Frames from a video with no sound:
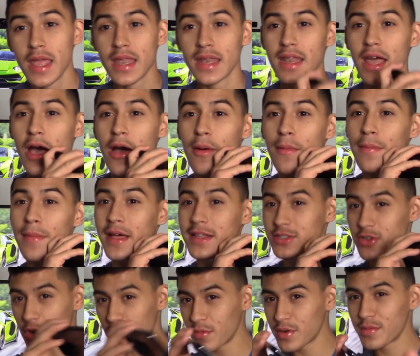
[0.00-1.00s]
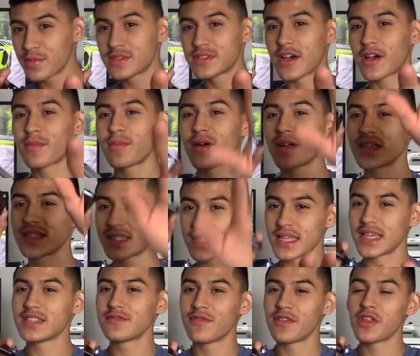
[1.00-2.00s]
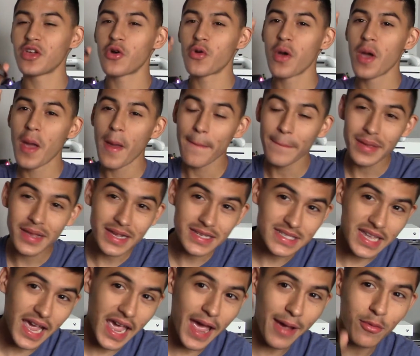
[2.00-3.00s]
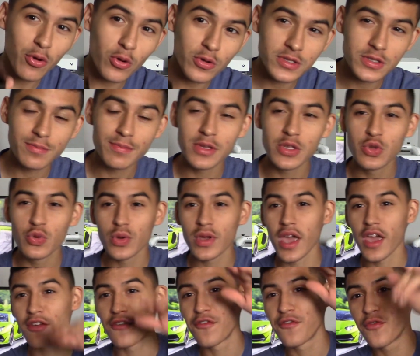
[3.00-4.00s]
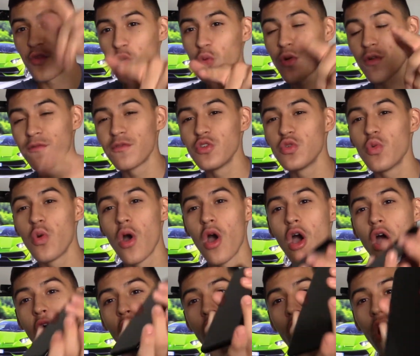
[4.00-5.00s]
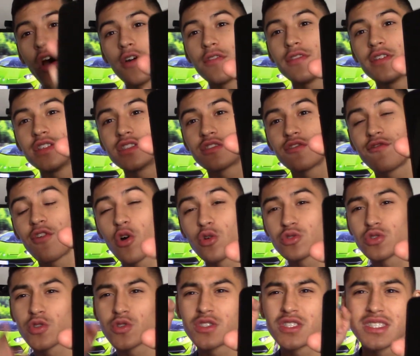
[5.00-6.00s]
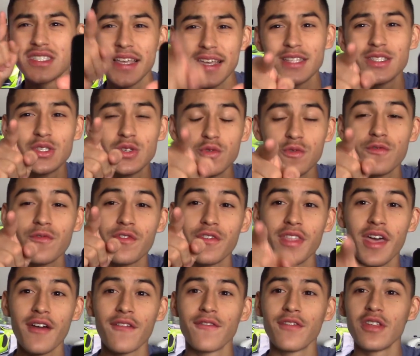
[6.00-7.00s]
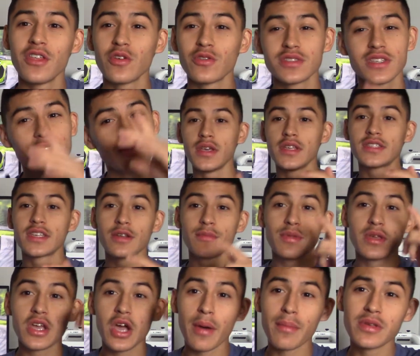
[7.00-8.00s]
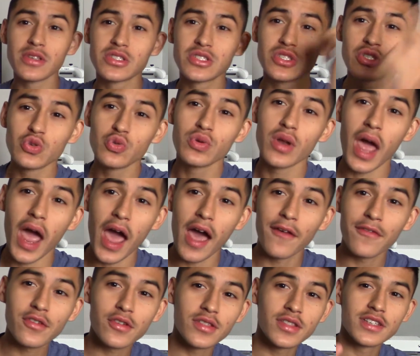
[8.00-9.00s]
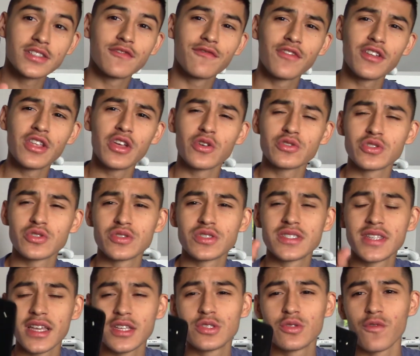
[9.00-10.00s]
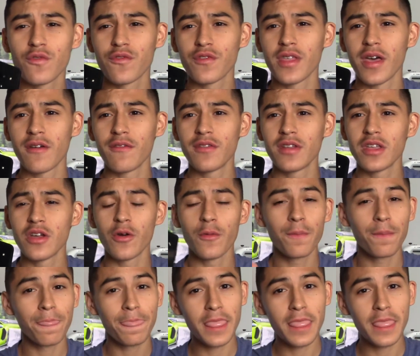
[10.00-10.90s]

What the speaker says: Now, that's all I'm going to be talking about in today's video, because I am going to be doing a full review on this phone, so stay tuned for that video. It's gonna be coming soon after this video, so stay tuned for that video.